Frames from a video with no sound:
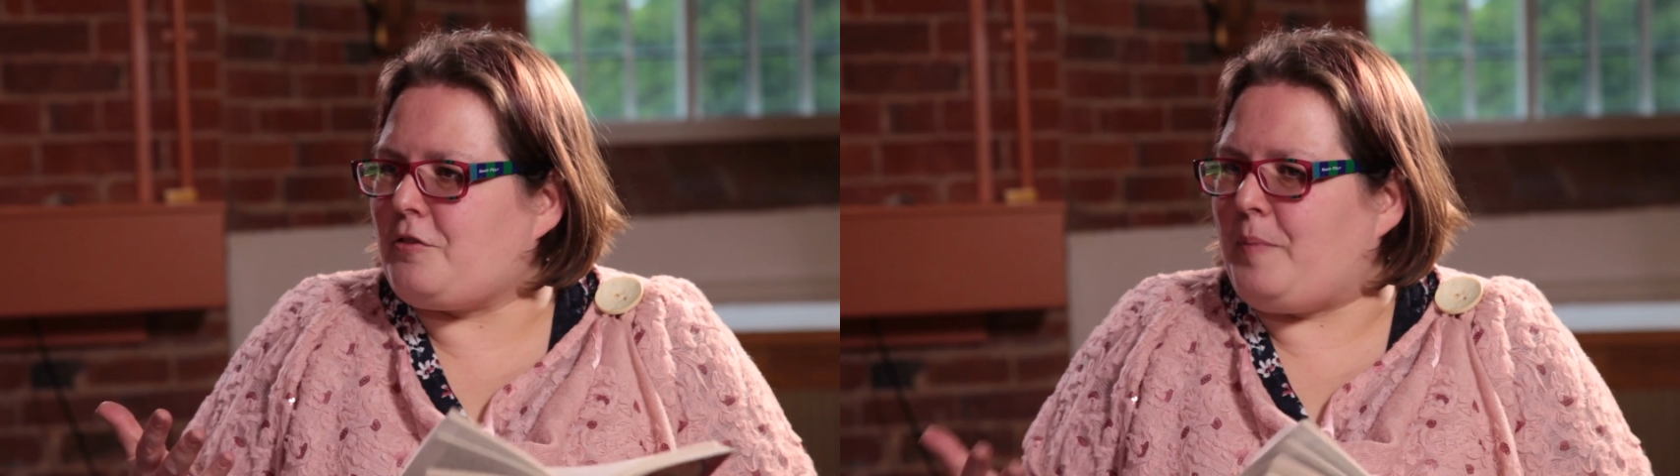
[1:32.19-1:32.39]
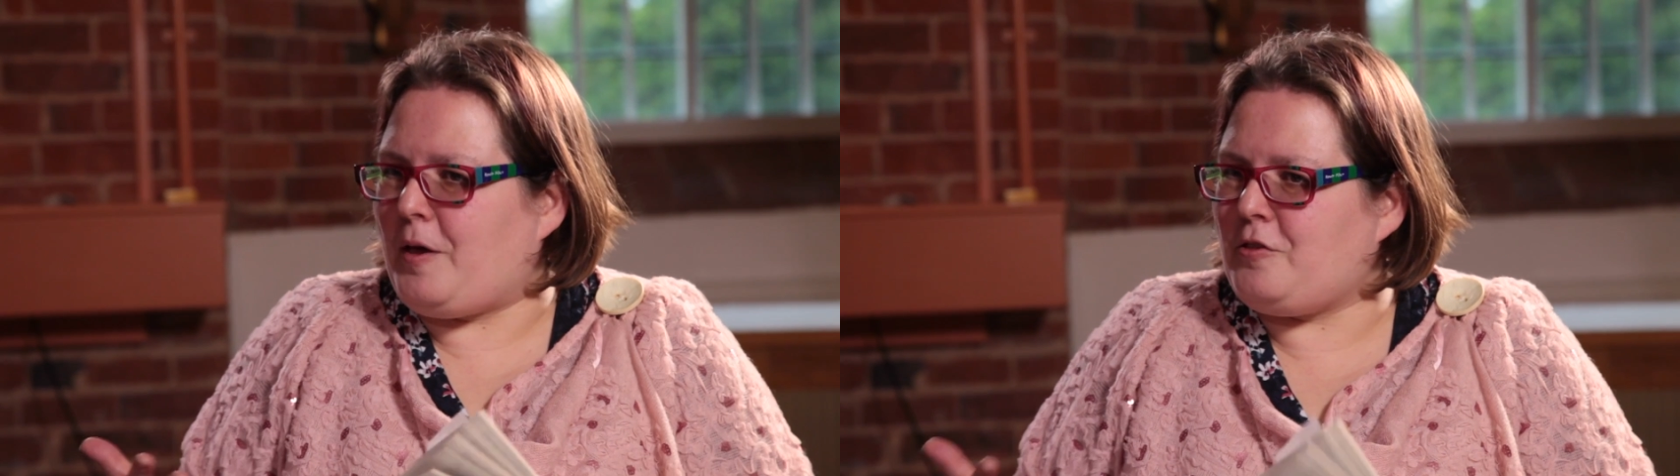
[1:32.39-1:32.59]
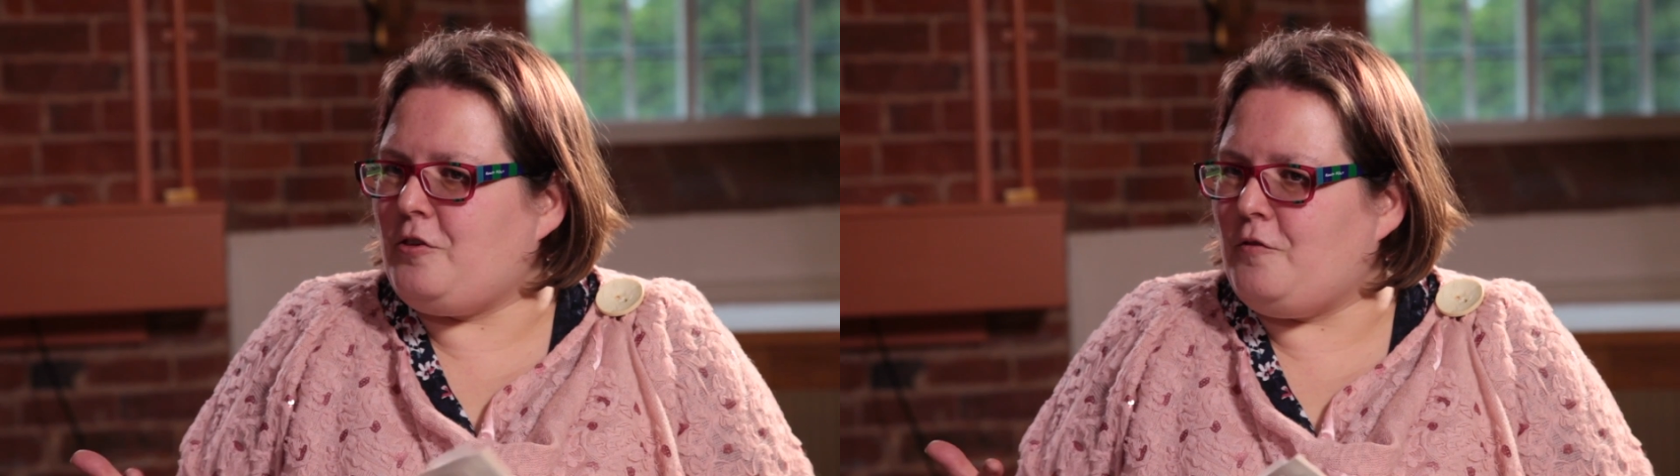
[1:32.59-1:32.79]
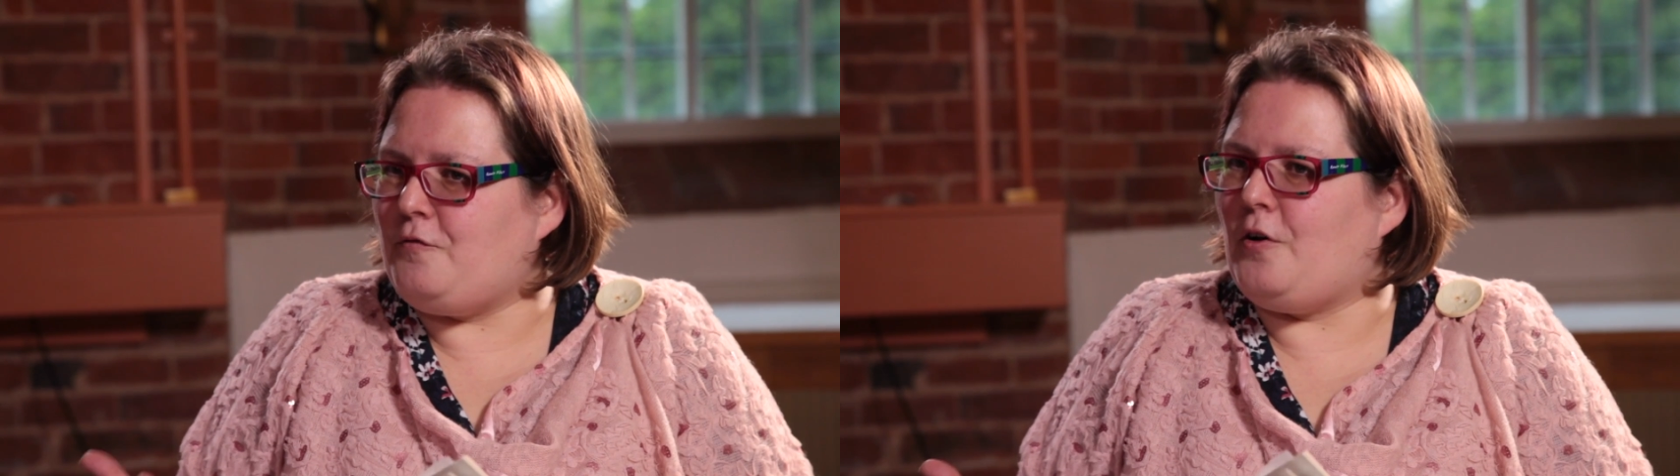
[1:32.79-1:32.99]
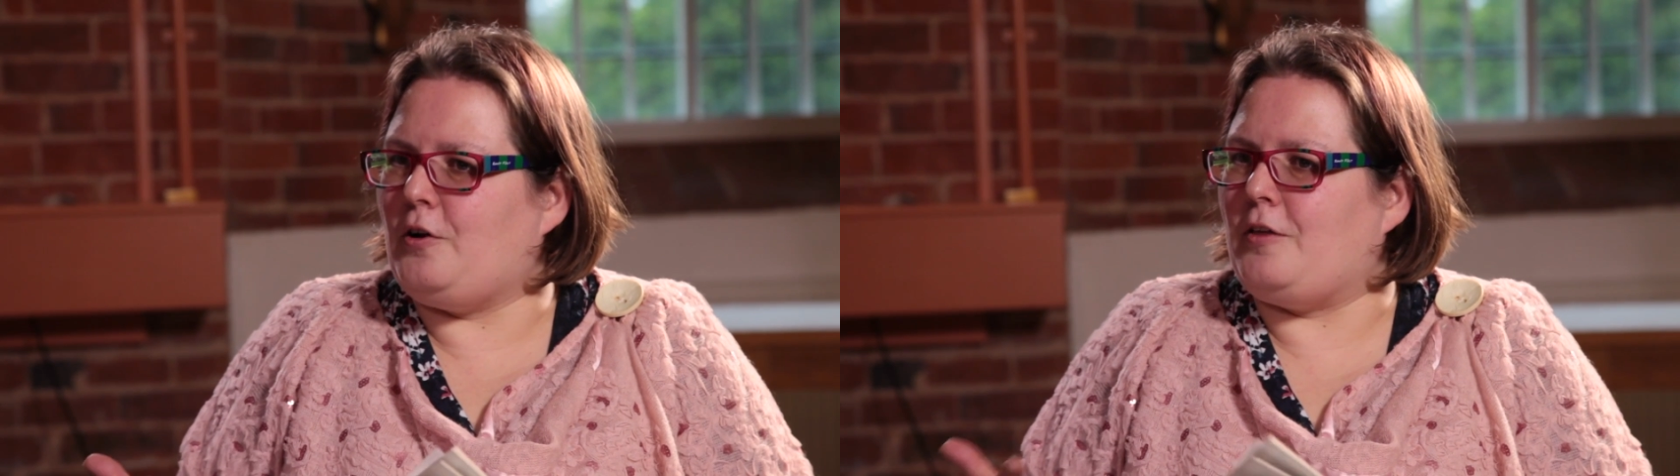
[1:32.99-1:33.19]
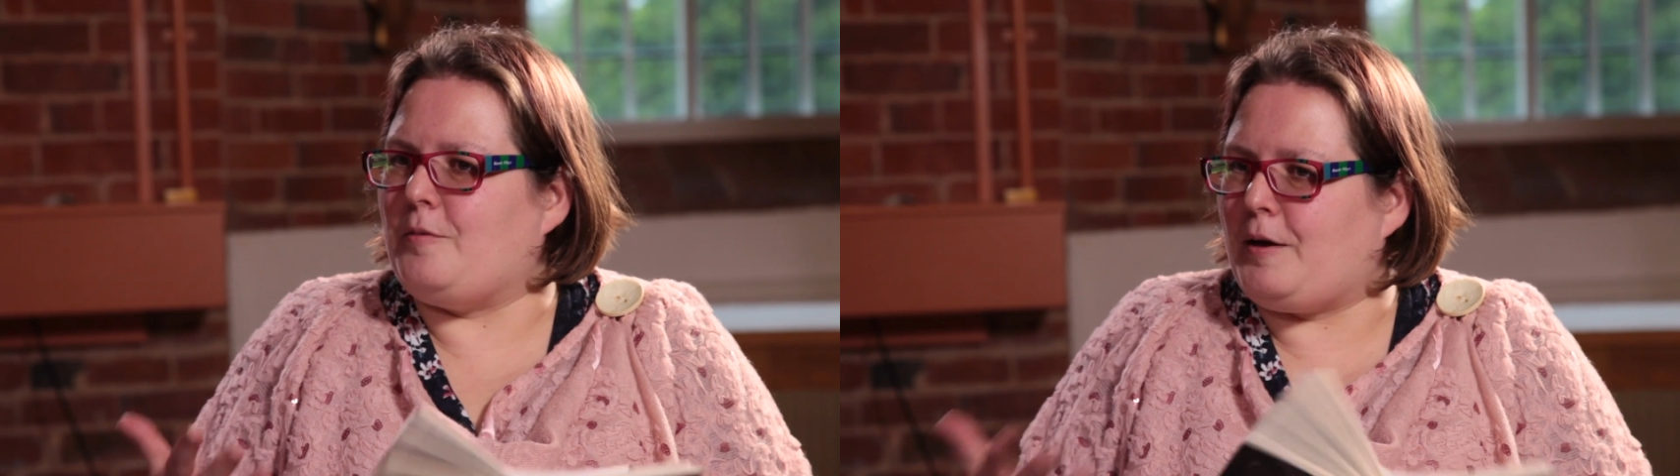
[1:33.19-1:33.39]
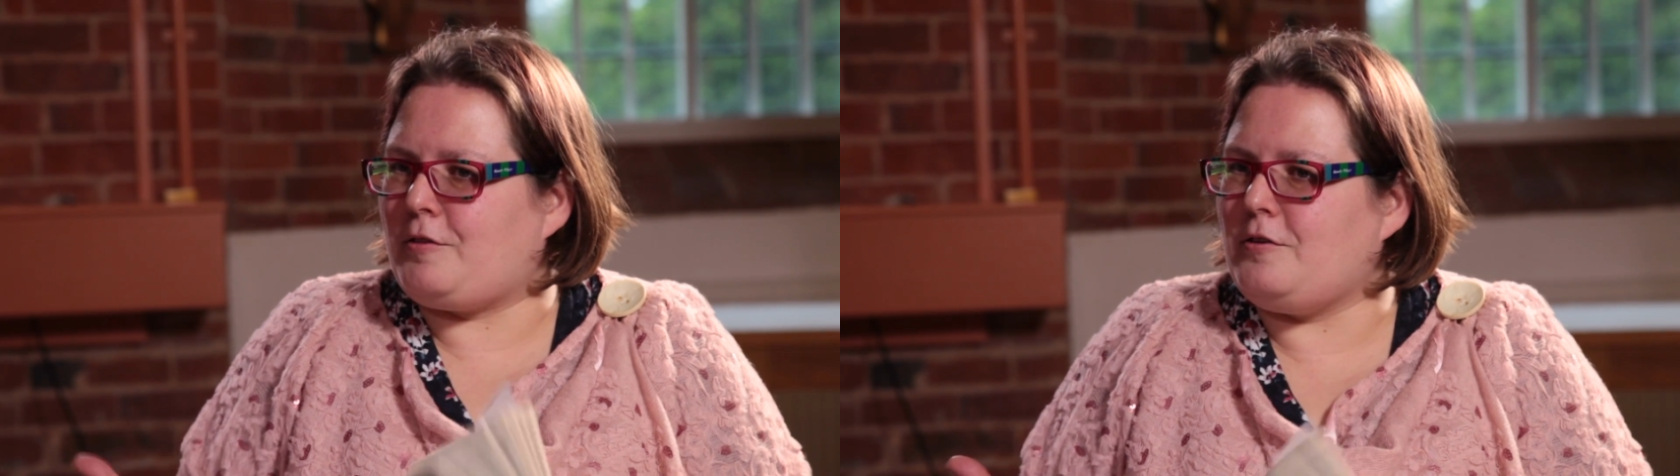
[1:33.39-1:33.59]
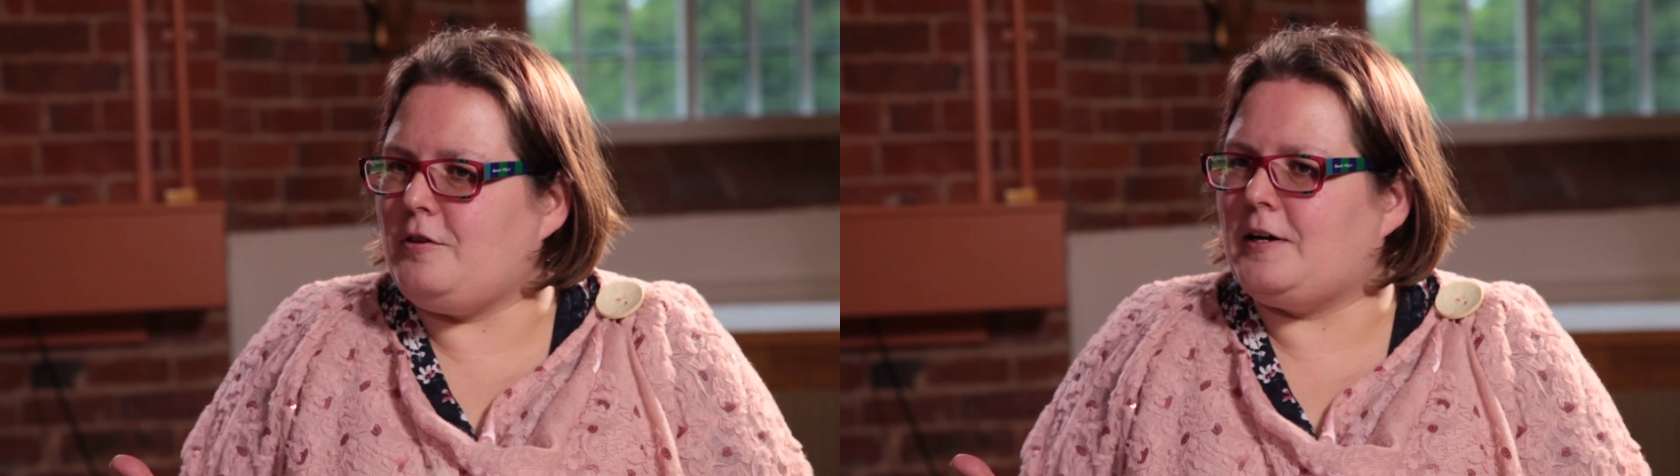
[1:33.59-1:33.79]
the person you follow, the
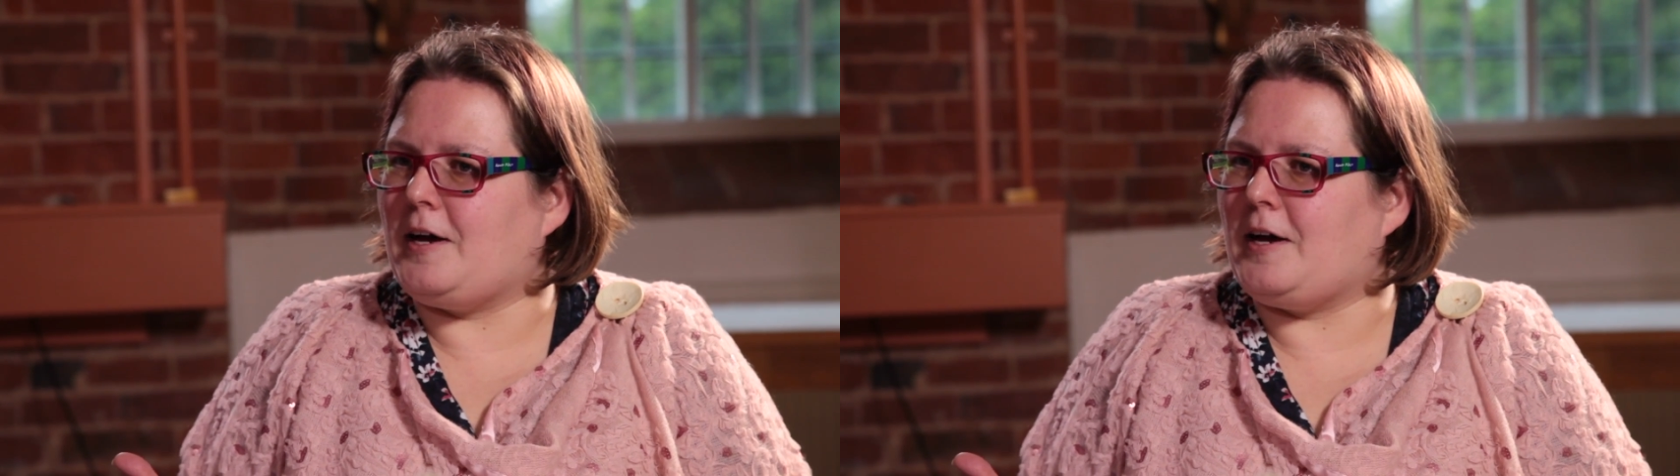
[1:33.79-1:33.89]
person you look